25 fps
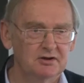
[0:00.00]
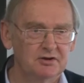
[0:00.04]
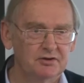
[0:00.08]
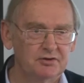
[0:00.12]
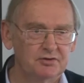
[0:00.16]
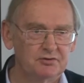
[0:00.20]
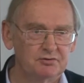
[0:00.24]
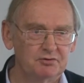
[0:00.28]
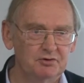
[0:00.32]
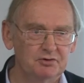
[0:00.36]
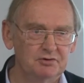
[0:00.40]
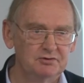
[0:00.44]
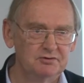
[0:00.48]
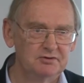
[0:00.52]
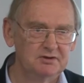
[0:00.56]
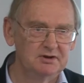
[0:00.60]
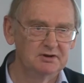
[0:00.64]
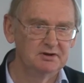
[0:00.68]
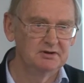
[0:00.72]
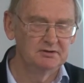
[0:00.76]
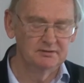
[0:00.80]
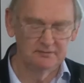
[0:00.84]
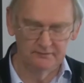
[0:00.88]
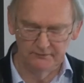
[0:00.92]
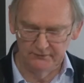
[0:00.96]
through
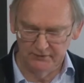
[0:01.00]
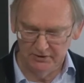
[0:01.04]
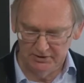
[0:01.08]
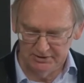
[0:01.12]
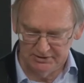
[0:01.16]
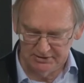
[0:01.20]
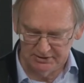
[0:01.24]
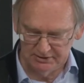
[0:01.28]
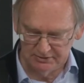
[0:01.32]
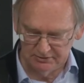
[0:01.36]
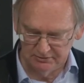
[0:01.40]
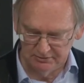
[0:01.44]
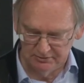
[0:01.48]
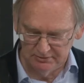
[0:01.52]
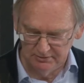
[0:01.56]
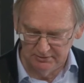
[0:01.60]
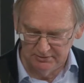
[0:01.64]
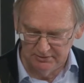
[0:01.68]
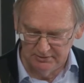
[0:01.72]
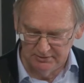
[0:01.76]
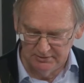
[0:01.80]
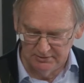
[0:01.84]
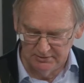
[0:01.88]
the vertical